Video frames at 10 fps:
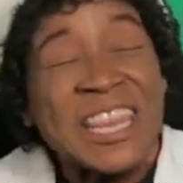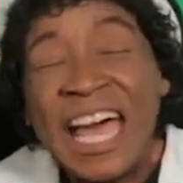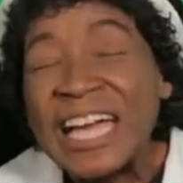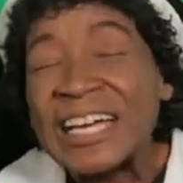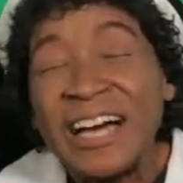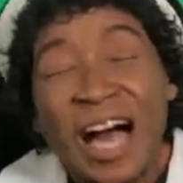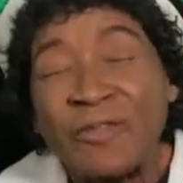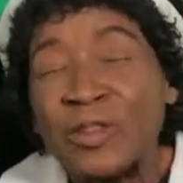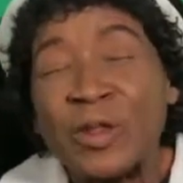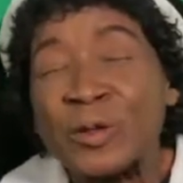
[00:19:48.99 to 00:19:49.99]
Thank
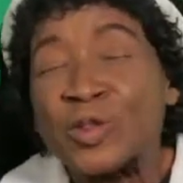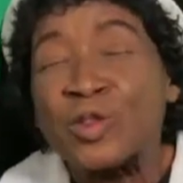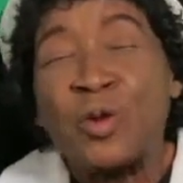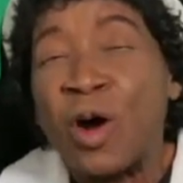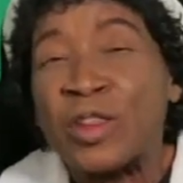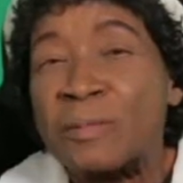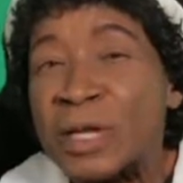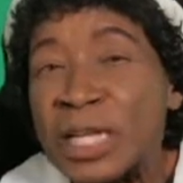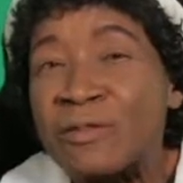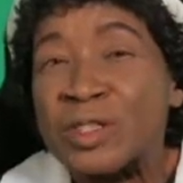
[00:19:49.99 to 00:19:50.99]
God for those who are the
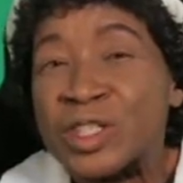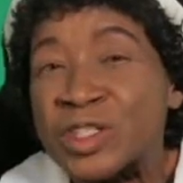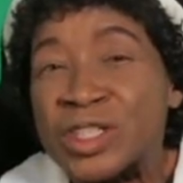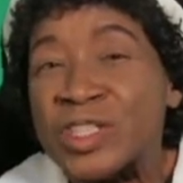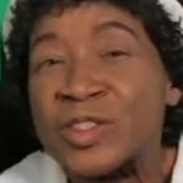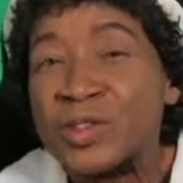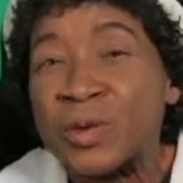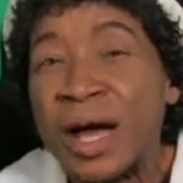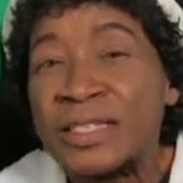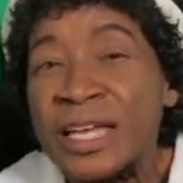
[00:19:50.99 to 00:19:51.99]
believers in Jesus
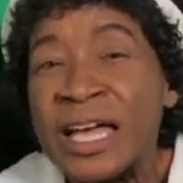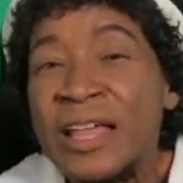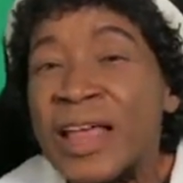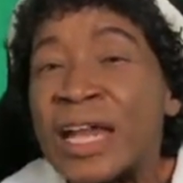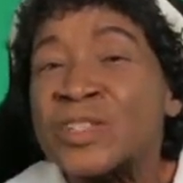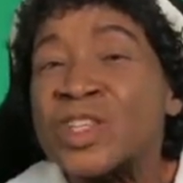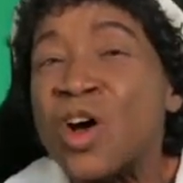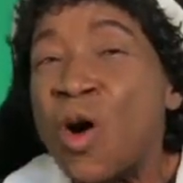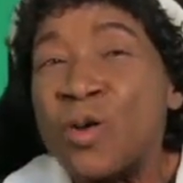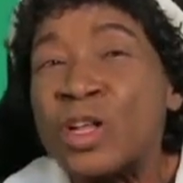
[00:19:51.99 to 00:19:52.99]
Christ. That is the
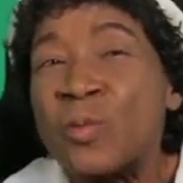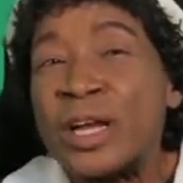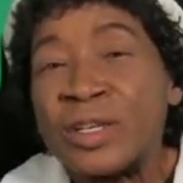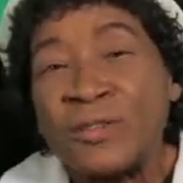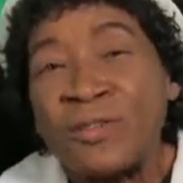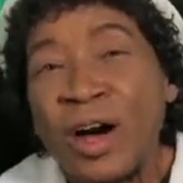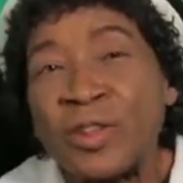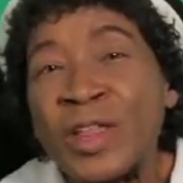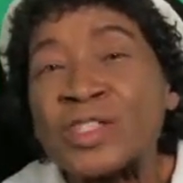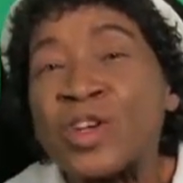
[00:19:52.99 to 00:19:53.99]
only way to the
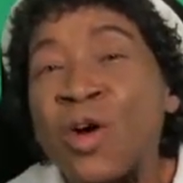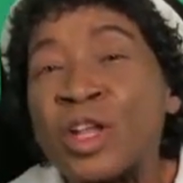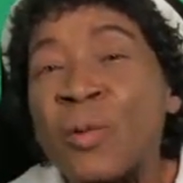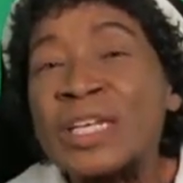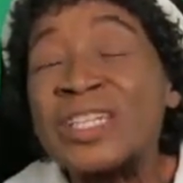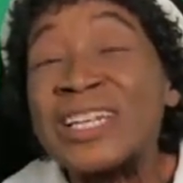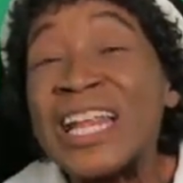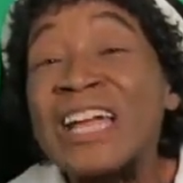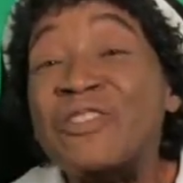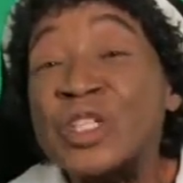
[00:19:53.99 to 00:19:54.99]
Father. That's the only way to
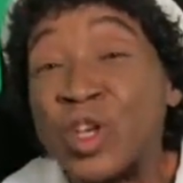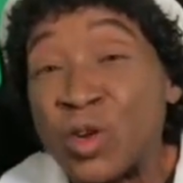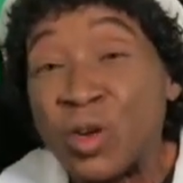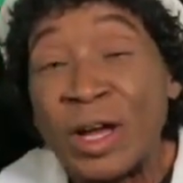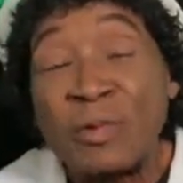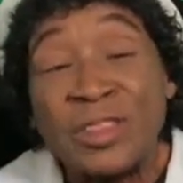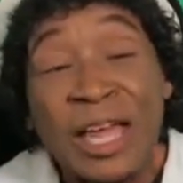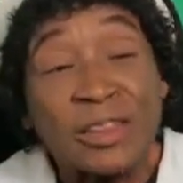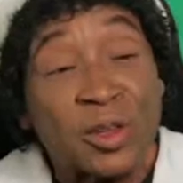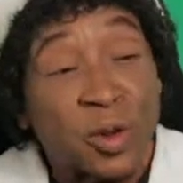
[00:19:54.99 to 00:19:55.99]
life eternal. And we
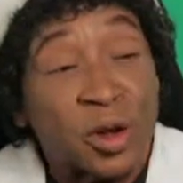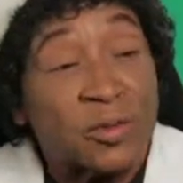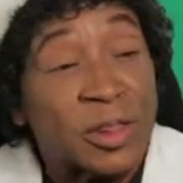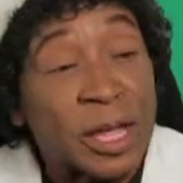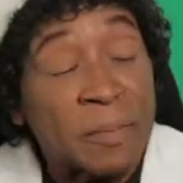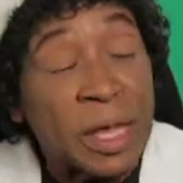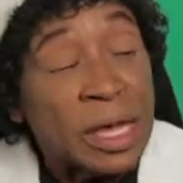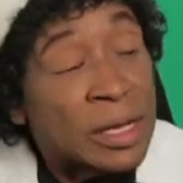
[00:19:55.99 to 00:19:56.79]
thank the Lord for that.